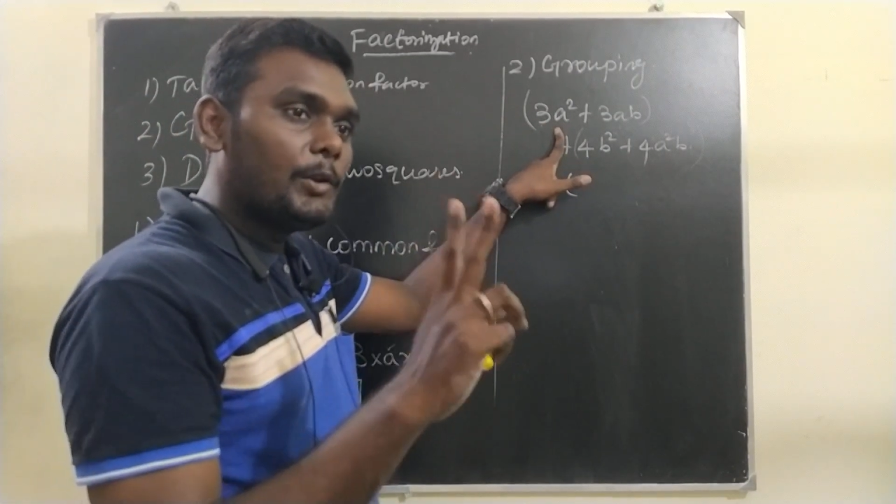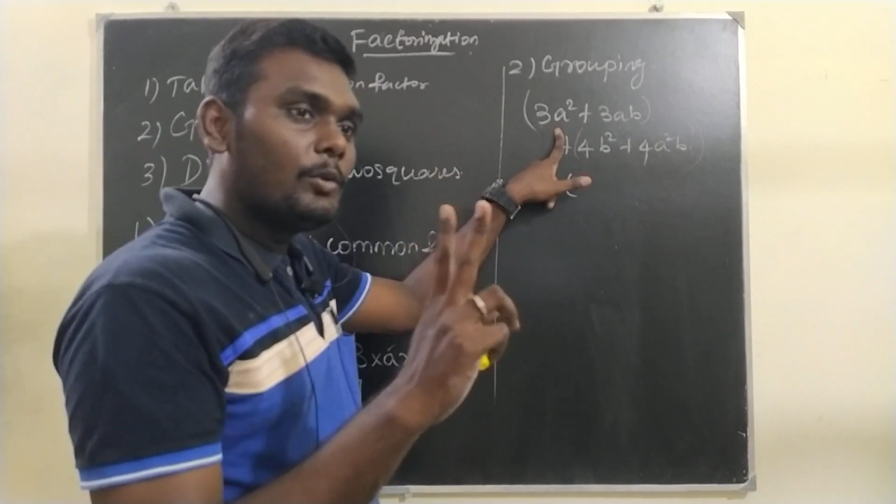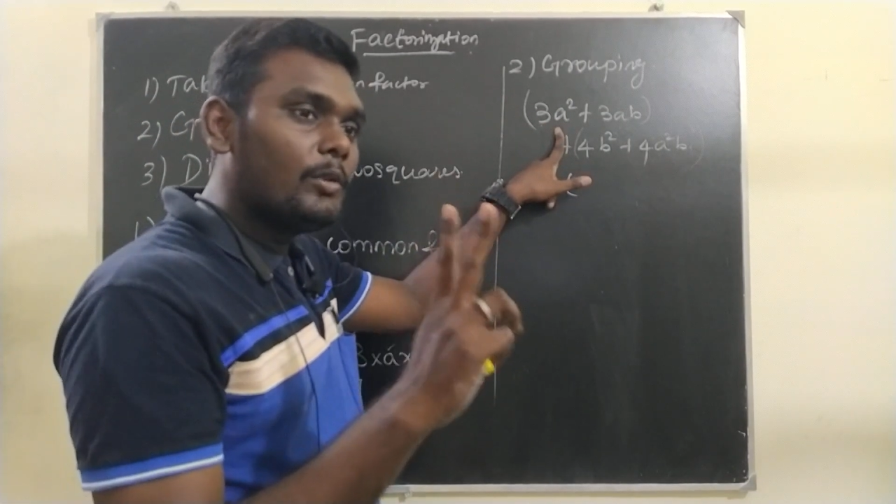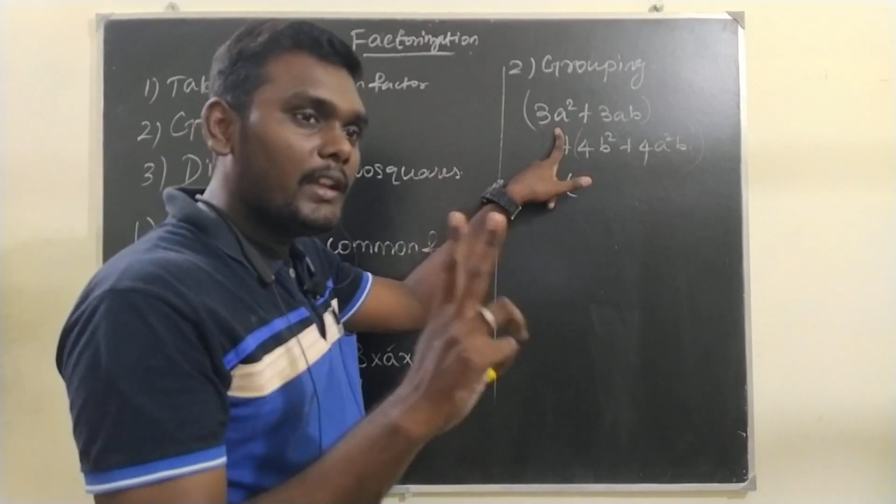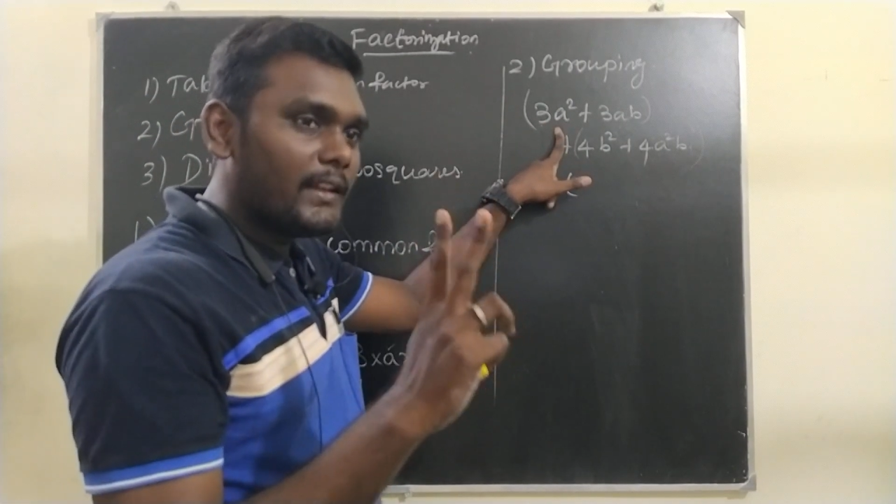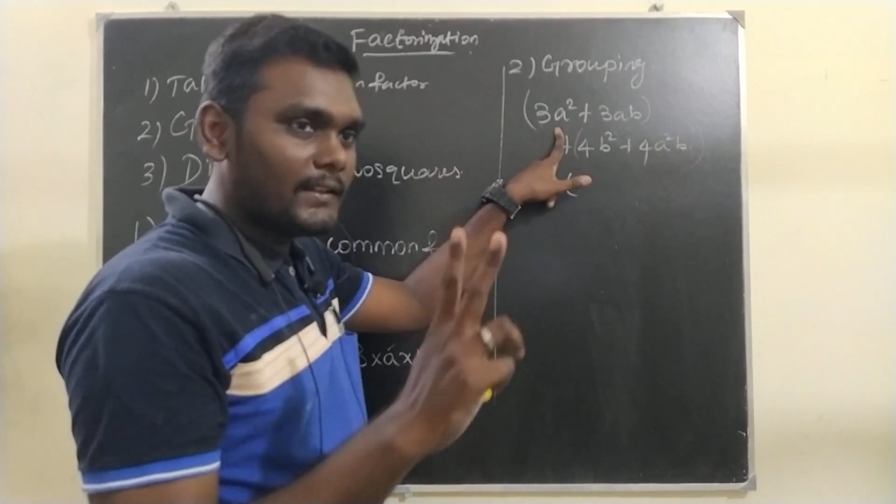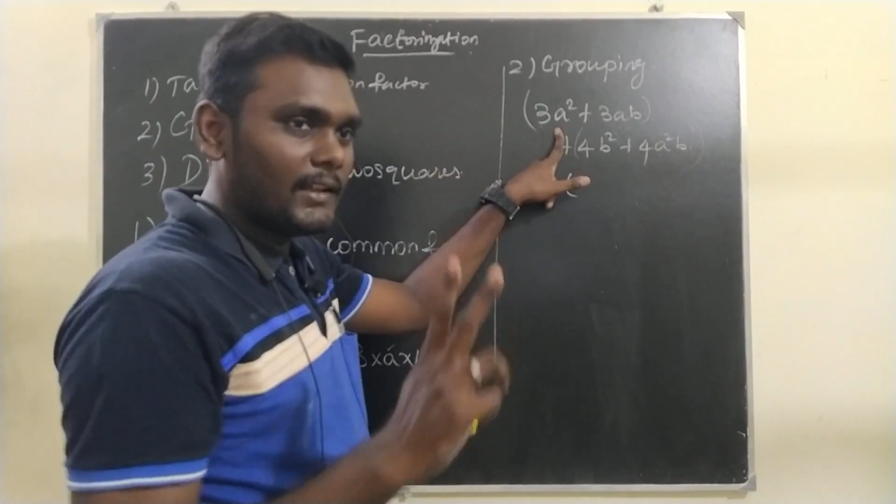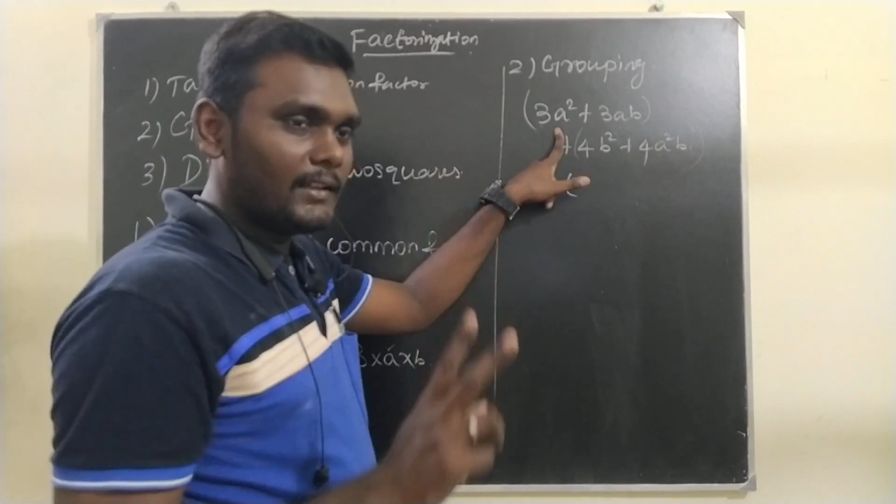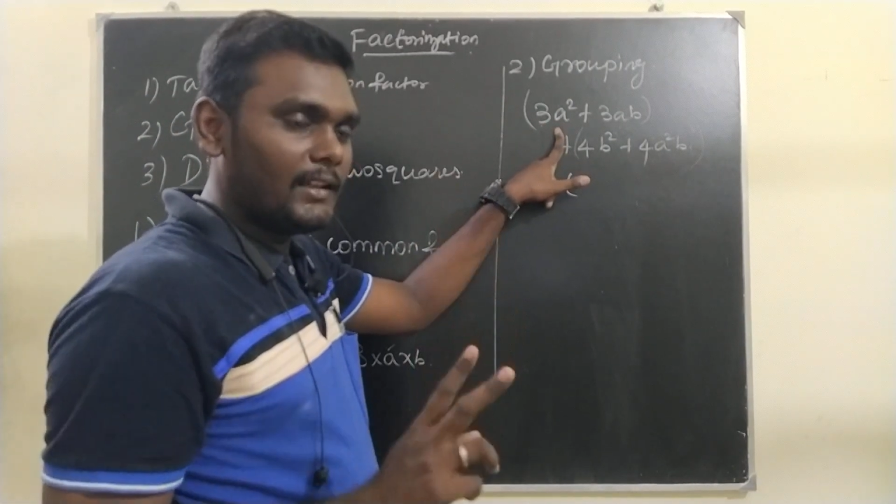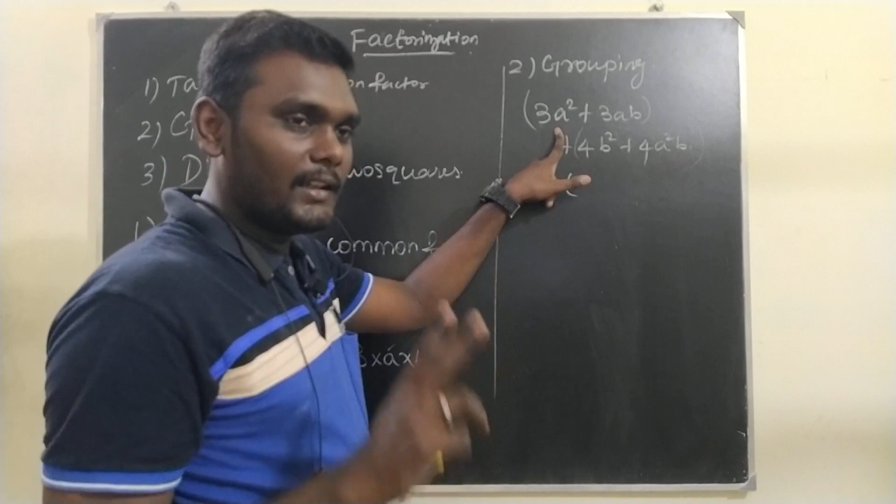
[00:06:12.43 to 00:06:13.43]
2 a's
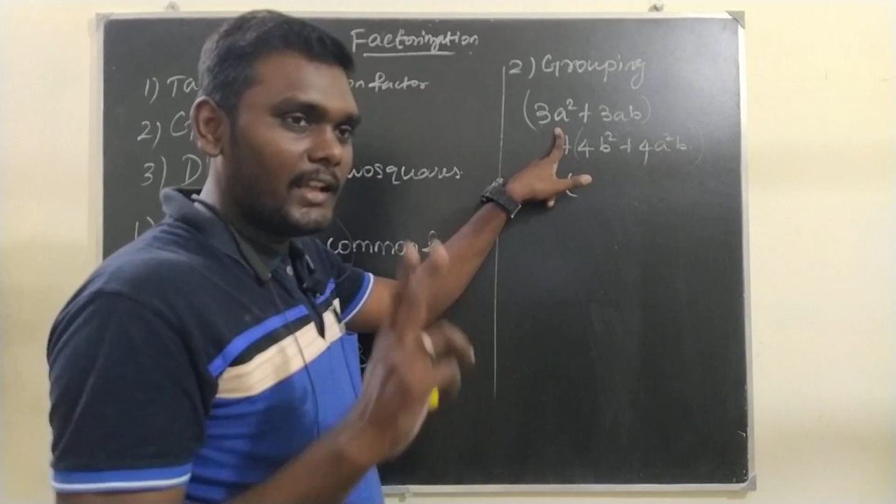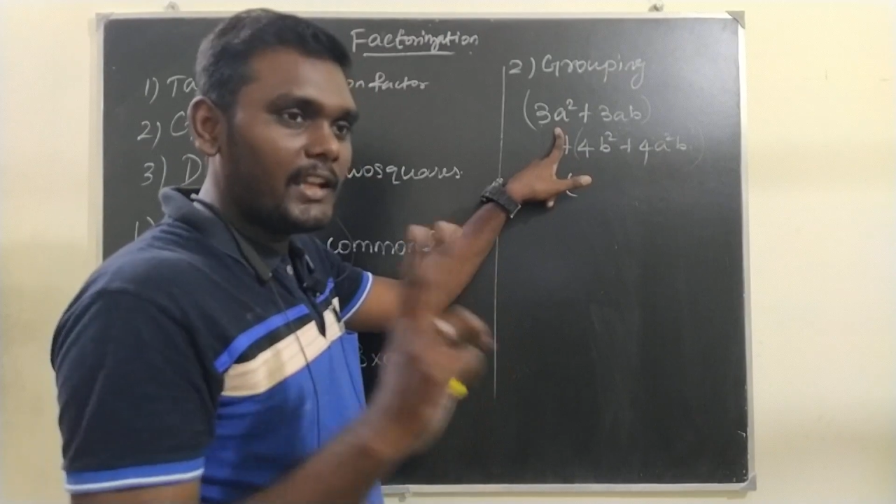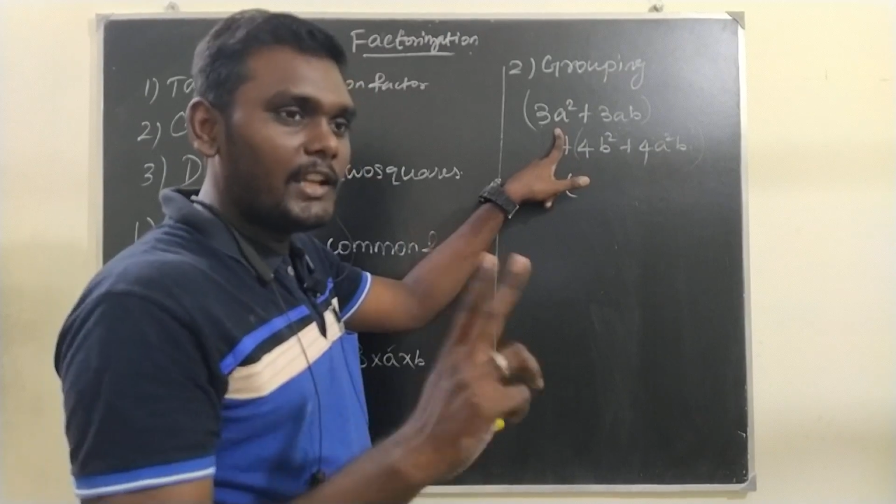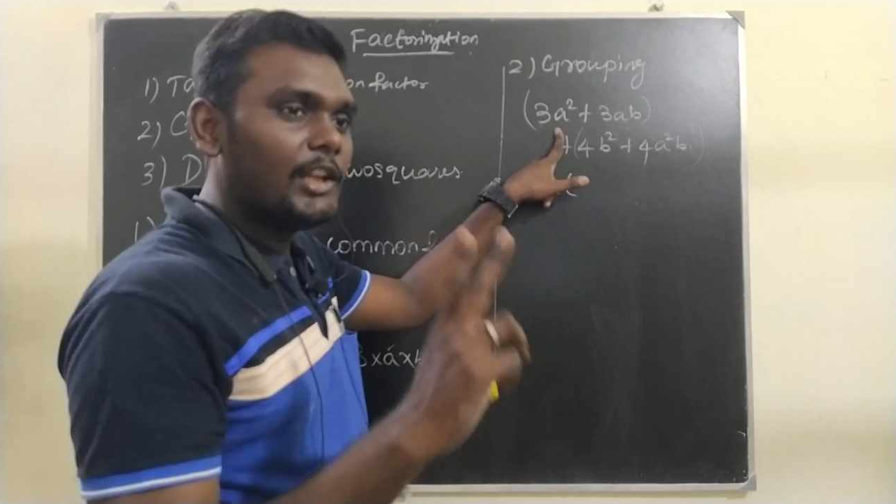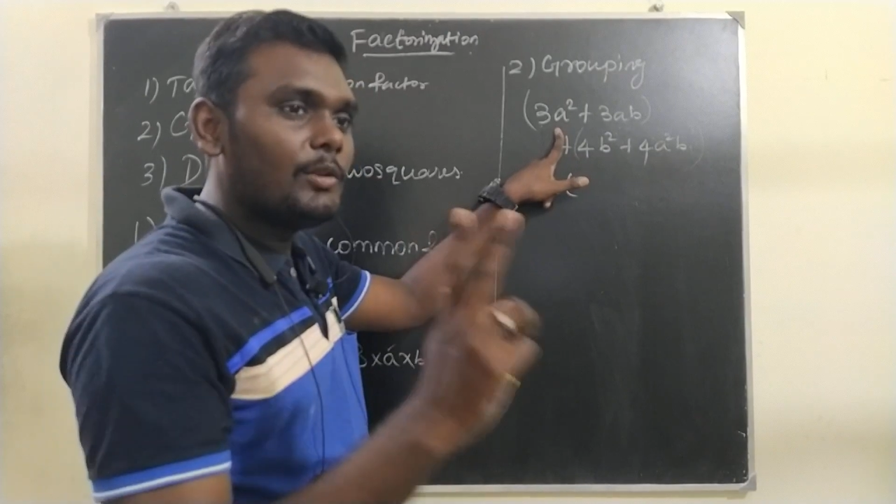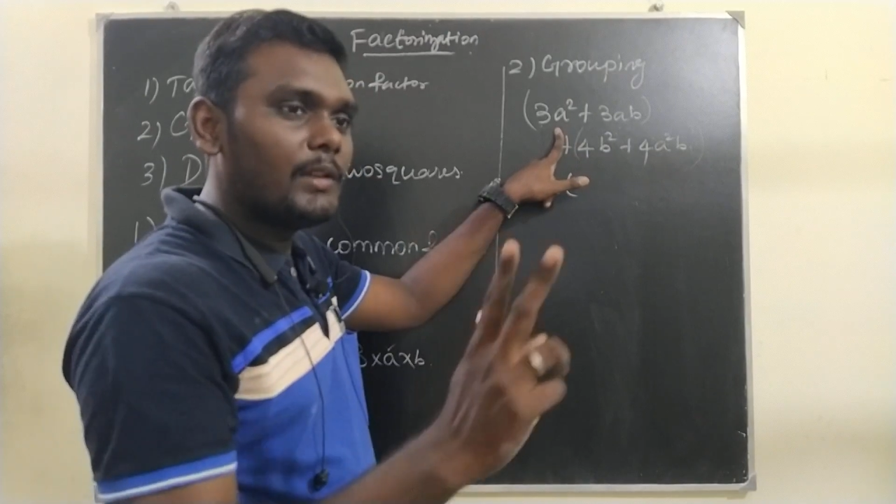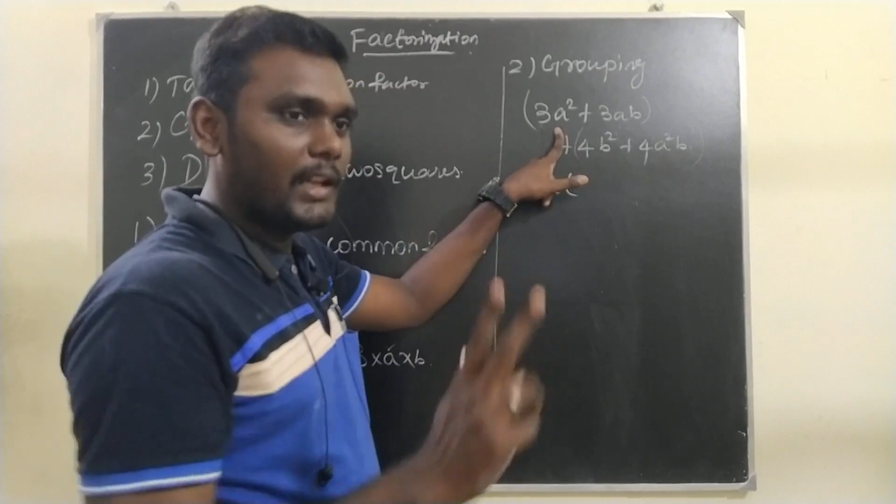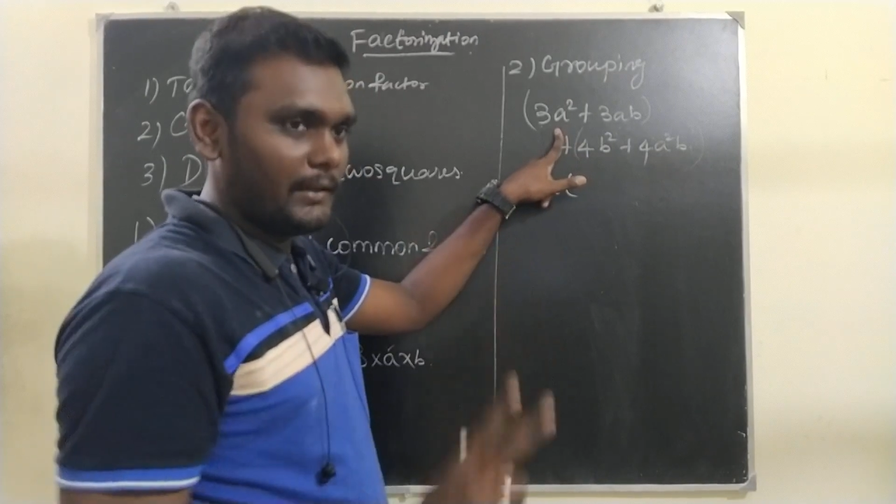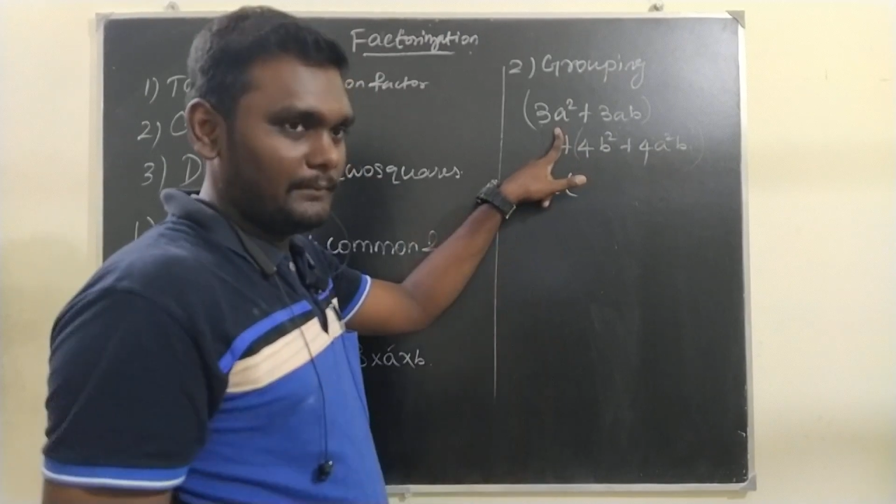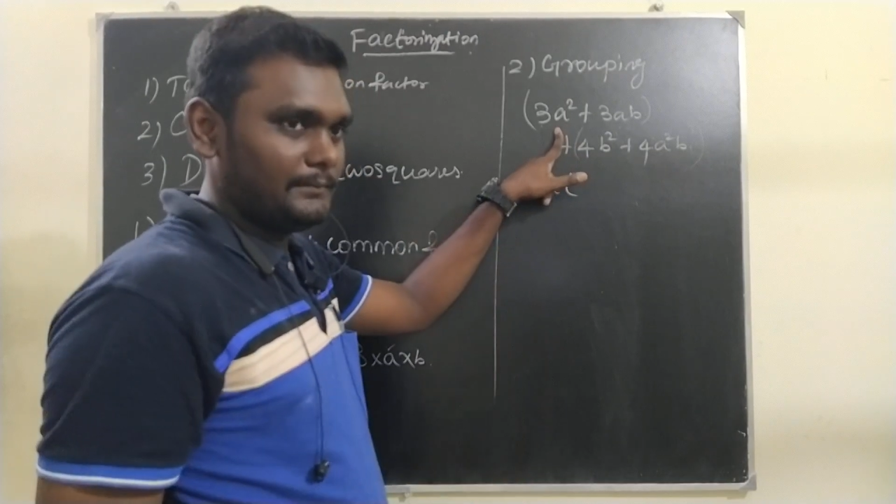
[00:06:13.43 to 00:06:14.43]
are there, a into
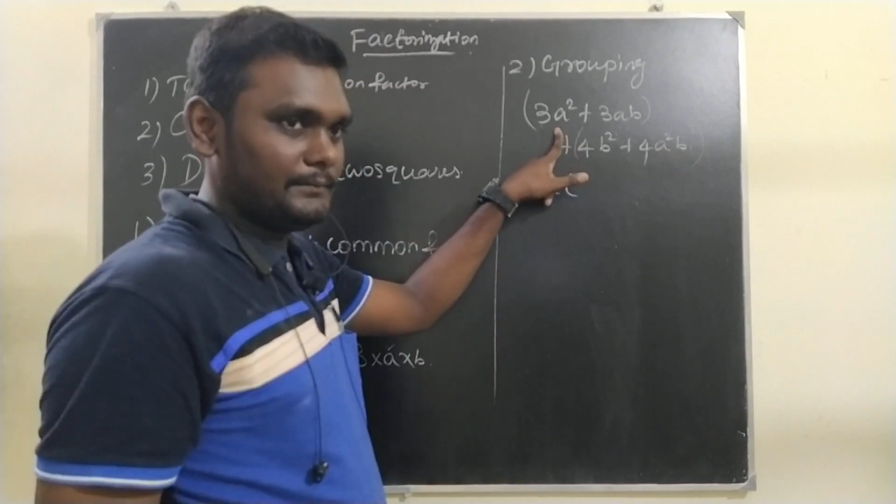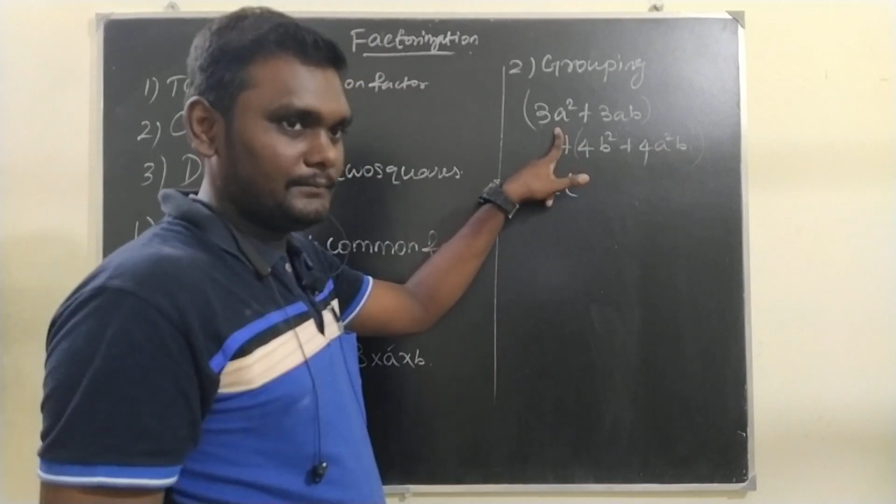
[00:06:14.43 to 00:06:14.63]
a,